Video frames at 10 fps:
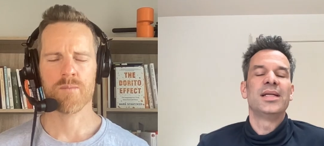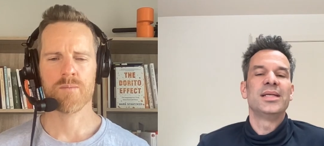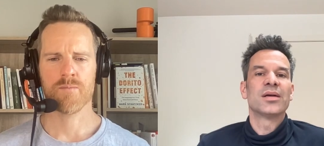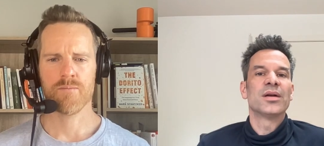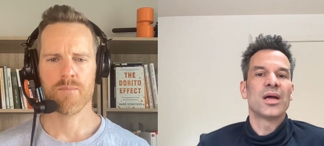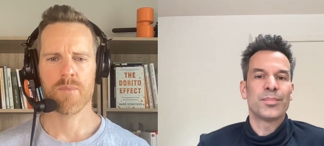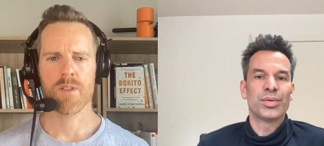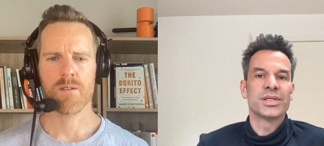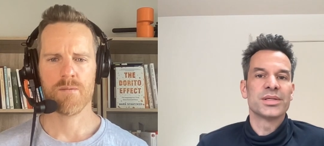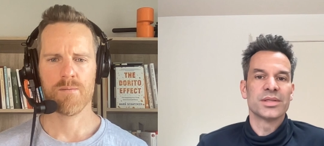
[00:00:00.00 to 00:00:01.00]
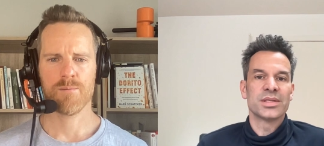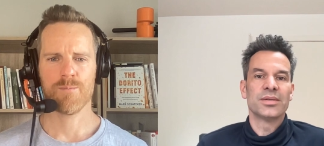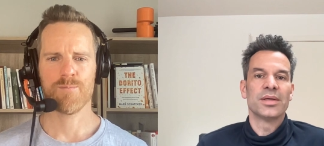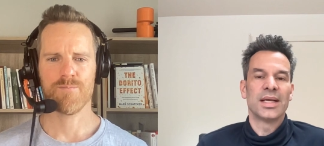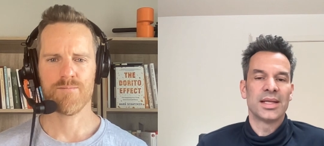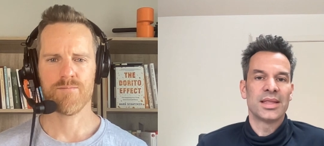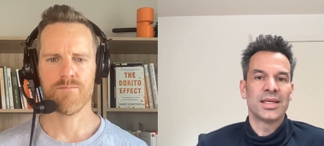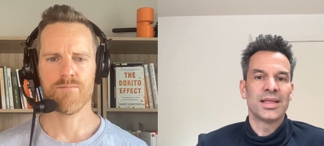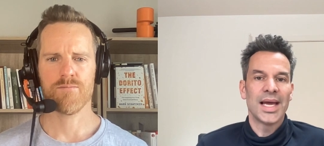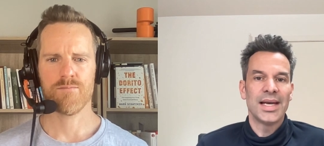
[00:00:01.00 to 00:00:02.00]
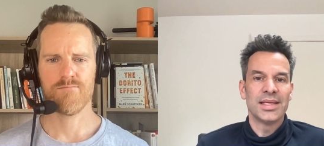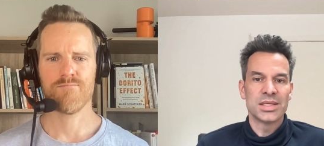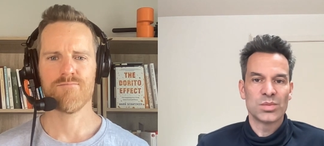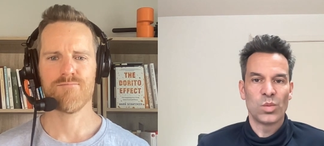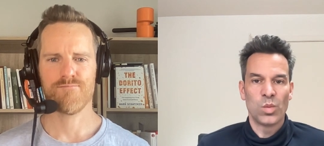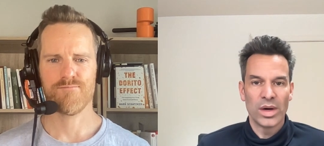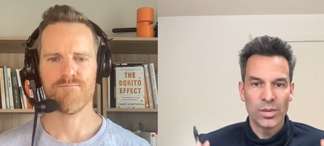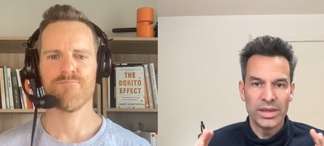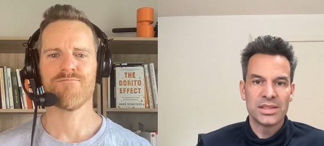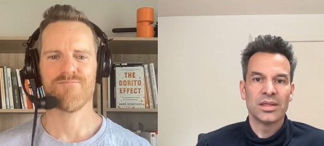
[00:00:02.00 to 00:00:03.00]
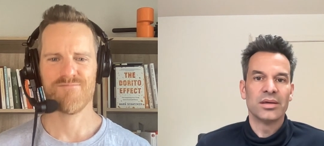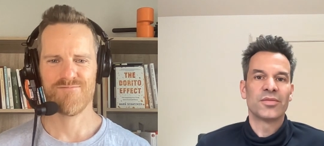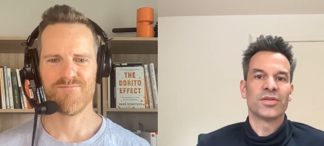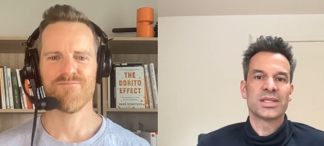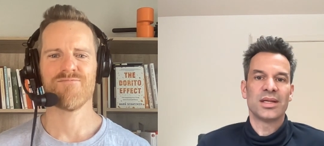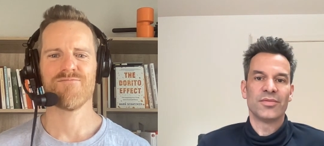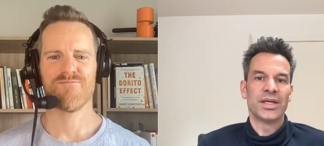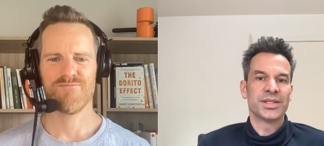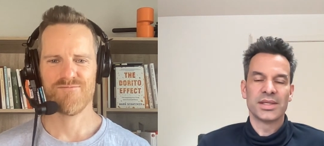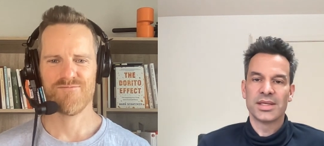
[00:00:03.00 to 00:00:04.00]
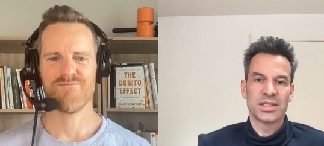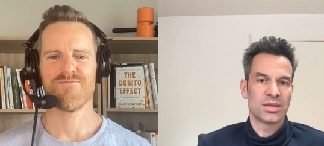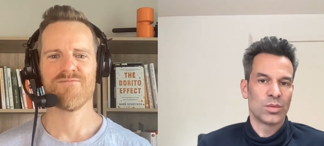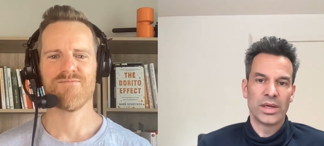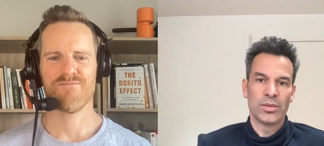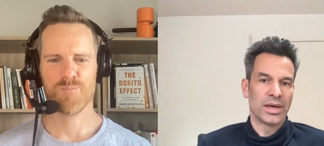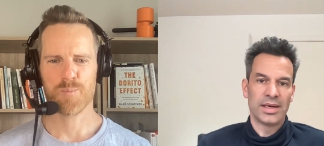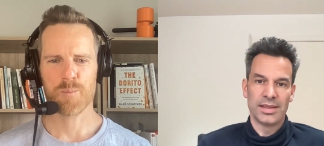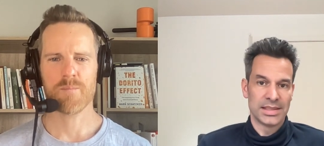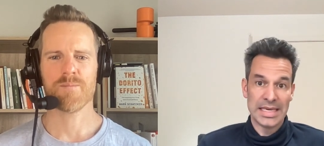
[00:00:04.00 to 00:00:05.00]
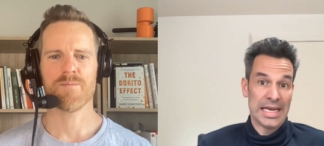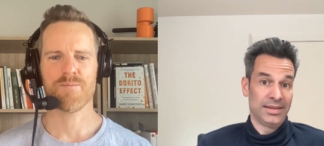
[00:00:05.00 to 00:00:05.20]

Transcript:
Speaker 1: yet are not prisoners to it. And I think that is where we need to look for salvation because the way we're headed is not,